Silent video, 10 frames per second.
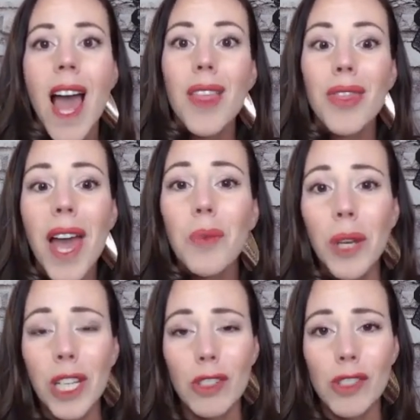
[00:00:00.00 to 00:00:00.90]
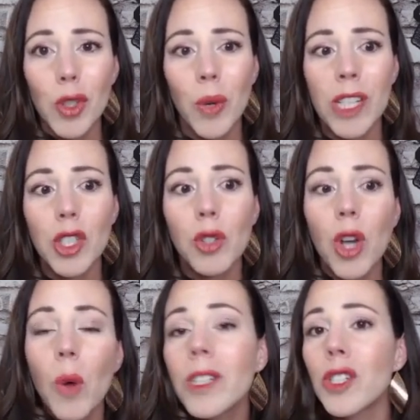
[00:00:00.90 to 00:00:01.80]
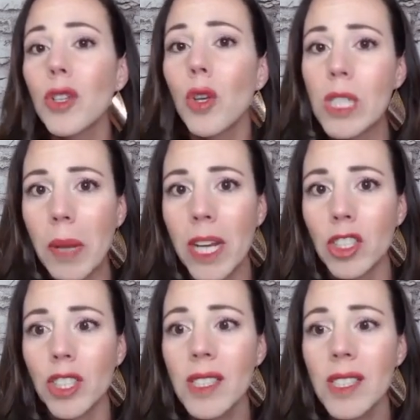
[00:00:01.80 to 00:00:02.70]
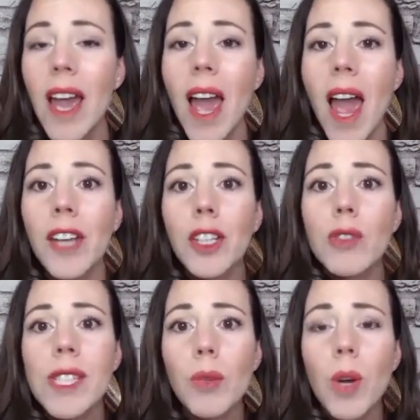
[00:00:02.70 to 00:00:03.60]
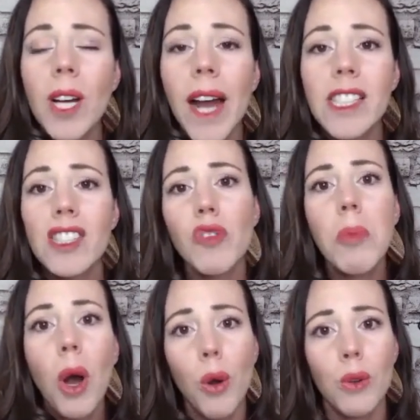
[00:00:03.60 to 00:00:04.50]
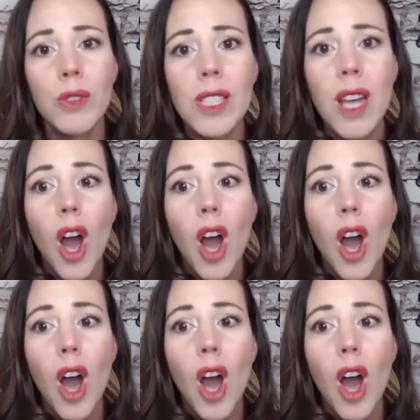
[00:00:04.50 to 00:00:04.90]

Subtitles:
Then what you do is you go into those pages and you see what kinds of posts